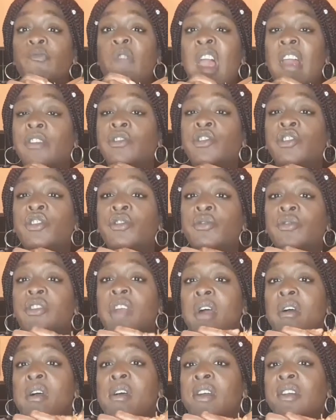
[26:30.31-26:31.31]
and you
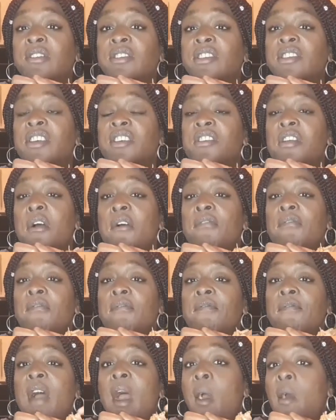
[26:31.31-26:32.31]
don't answer your
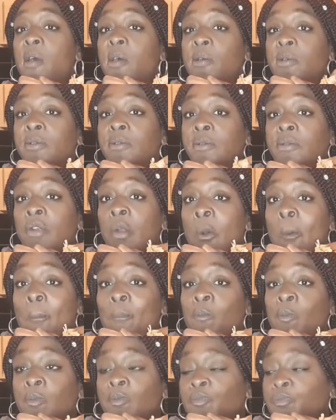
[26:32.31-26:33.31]
phone
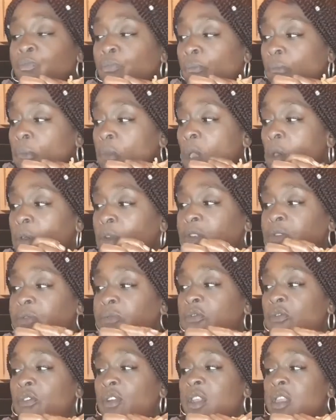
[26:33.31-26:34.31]

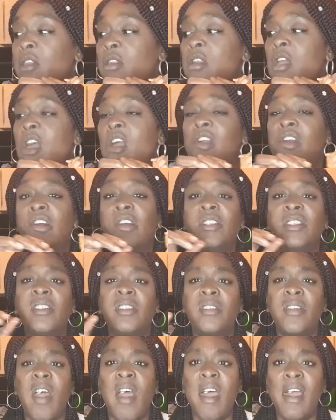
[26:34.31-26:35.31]
for the
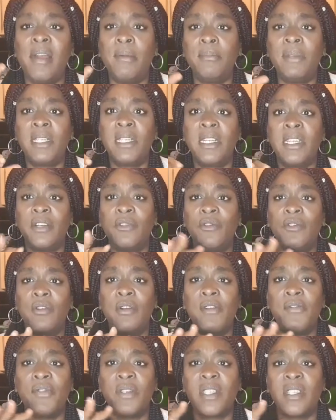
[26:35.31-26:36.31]
longest time, and then
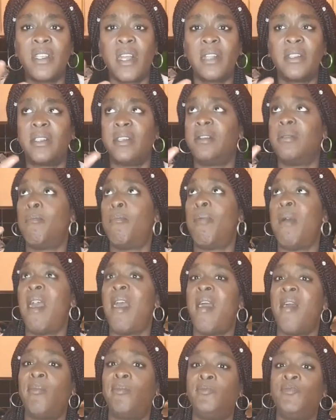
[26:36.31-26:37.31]
all of a sudden,
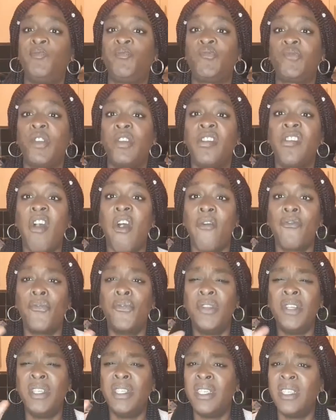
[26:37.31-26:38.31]
bam, you got
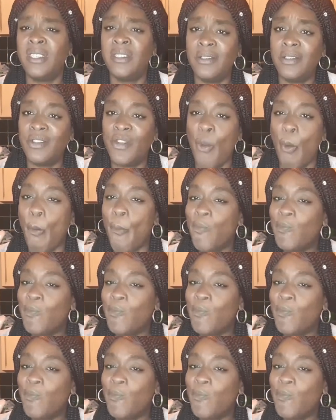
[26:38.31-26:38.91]
feelings.